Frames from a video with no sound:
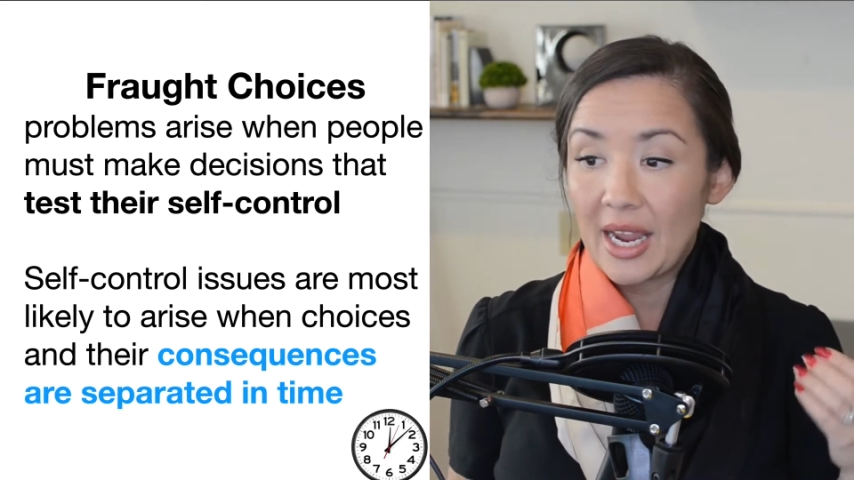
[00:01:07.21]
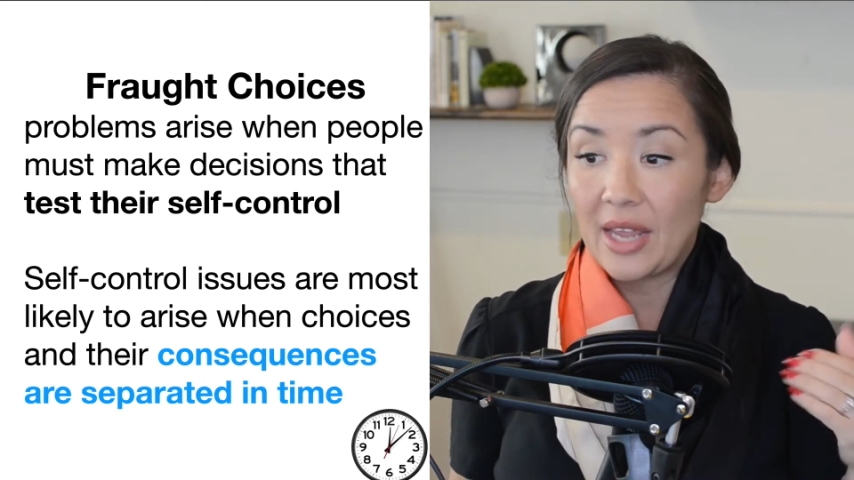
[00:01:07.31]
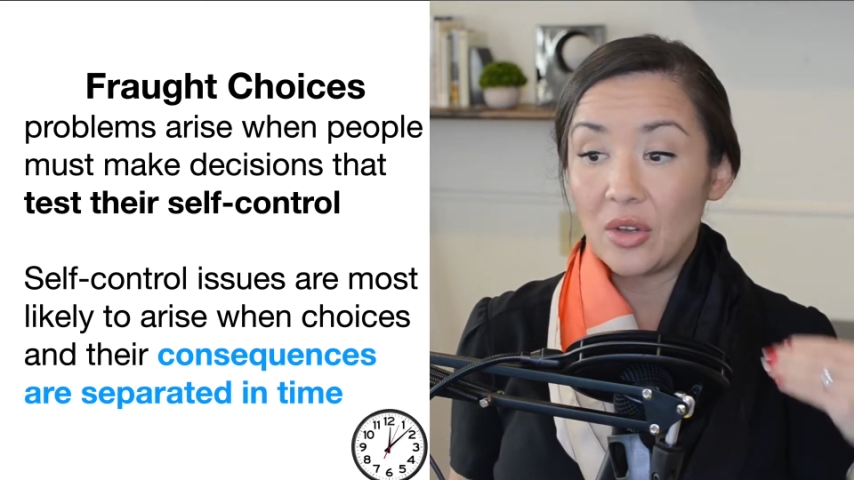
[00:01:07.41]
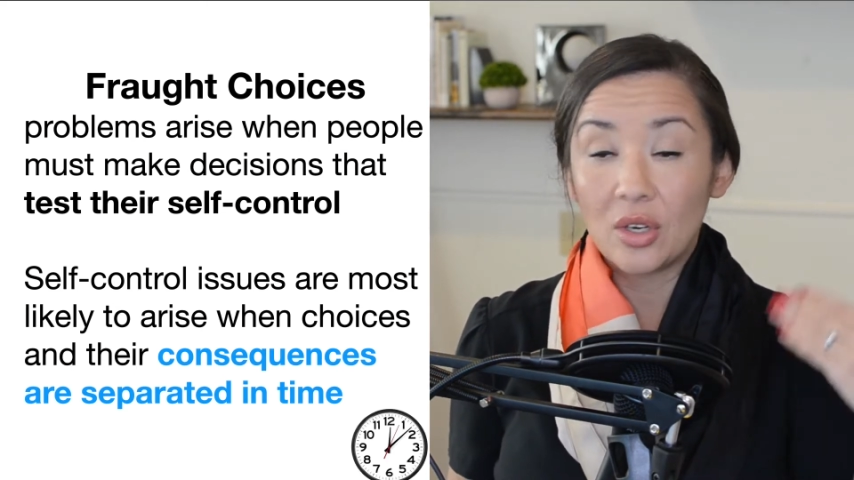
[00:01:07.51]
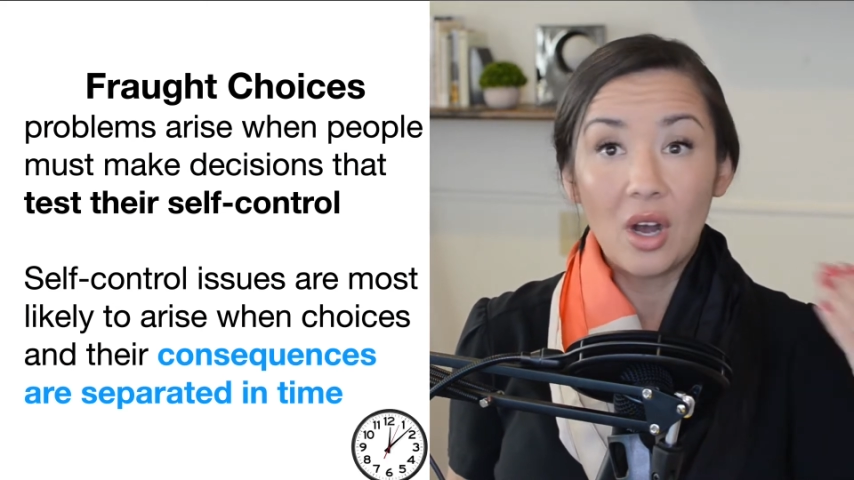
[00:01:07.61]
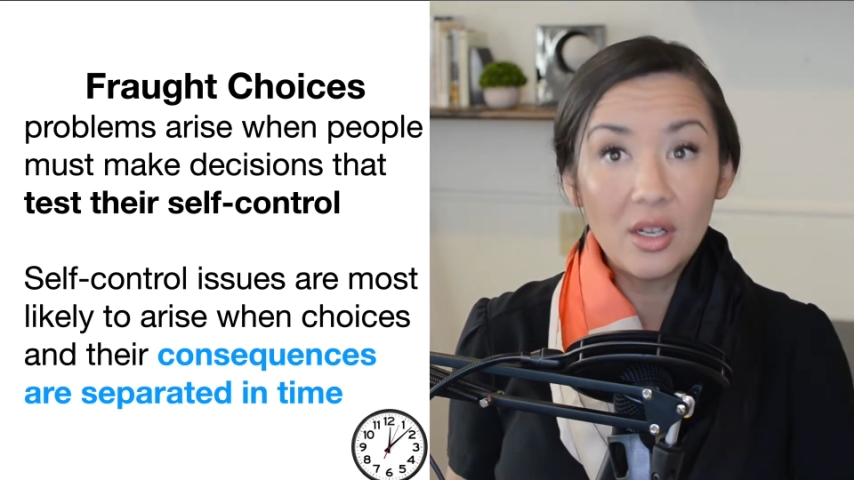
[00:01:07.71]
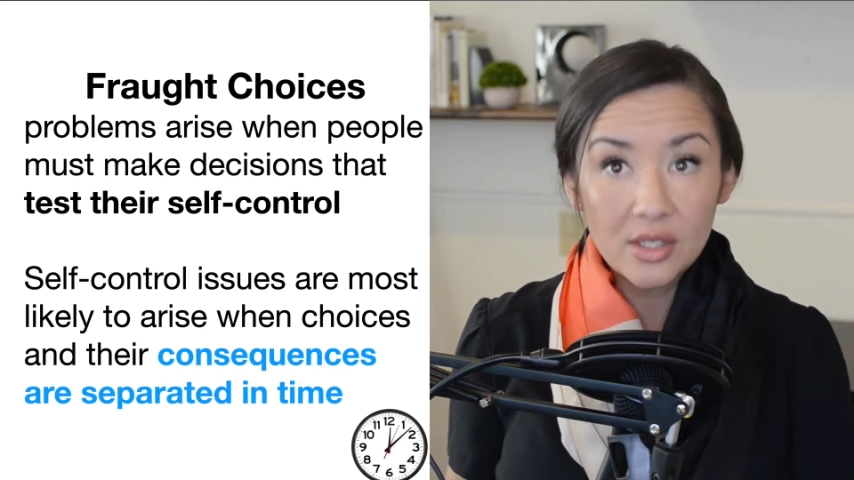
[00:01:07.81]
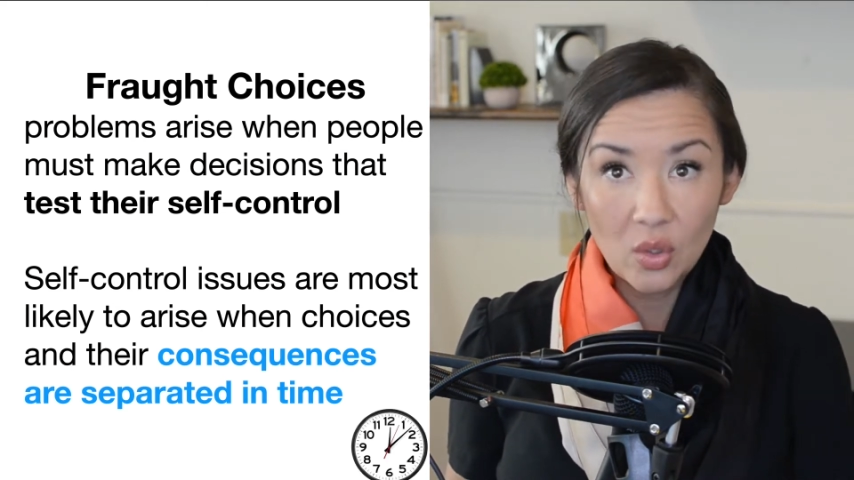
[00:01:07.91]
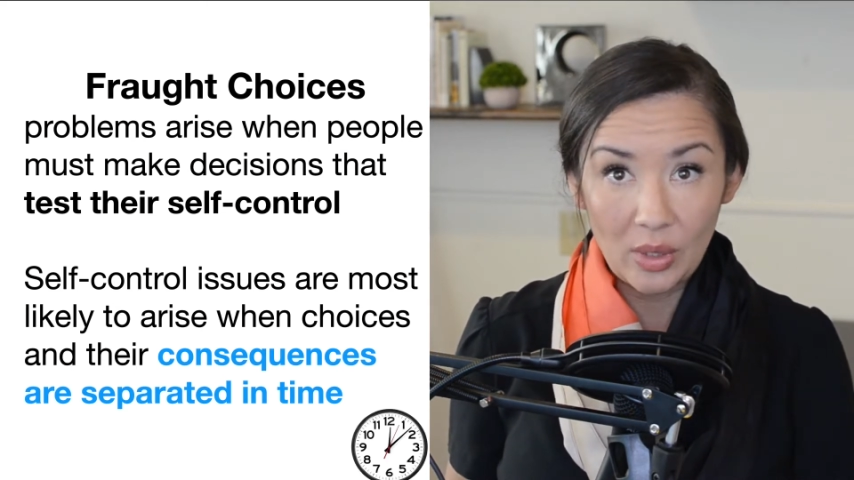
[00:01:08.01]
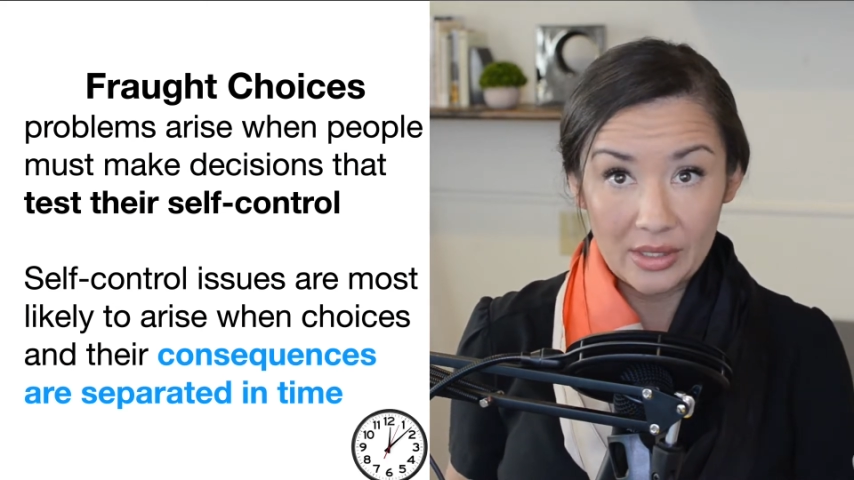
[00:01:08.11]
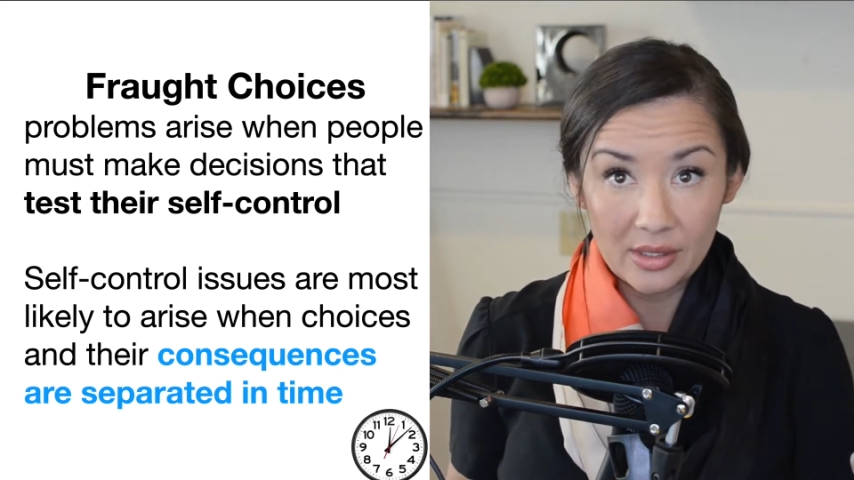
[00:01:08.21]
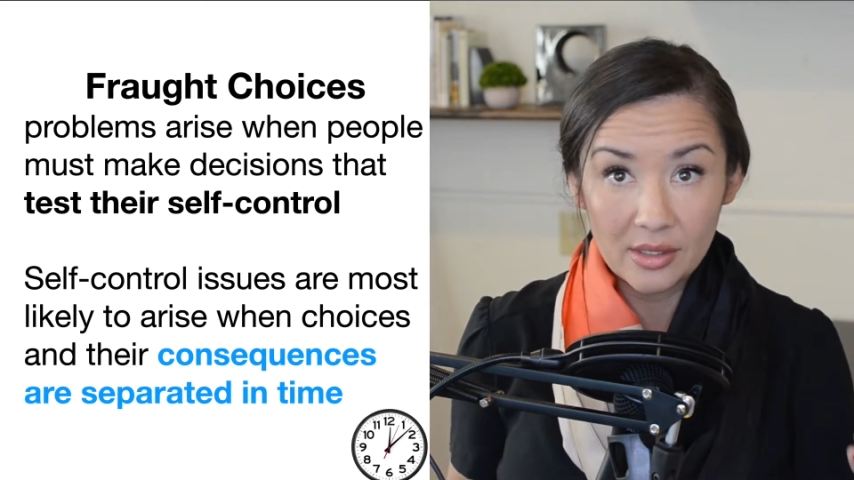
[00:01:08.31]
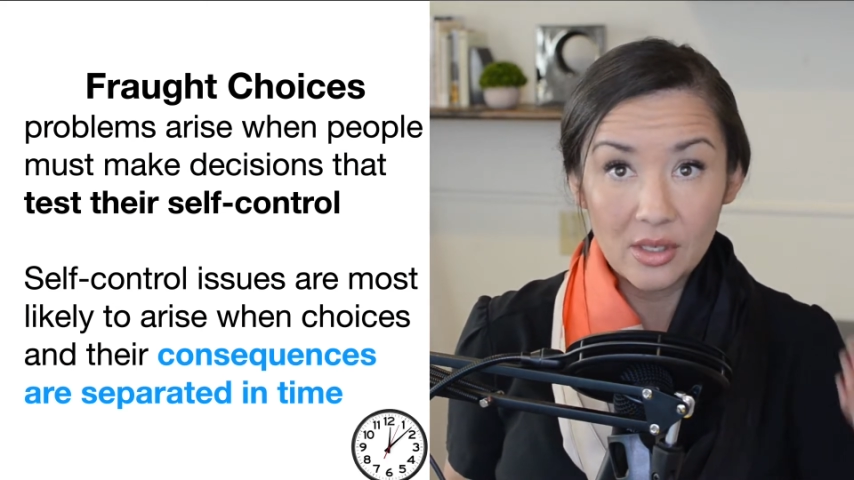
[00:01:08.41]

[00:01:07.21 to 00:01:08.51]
and their consequences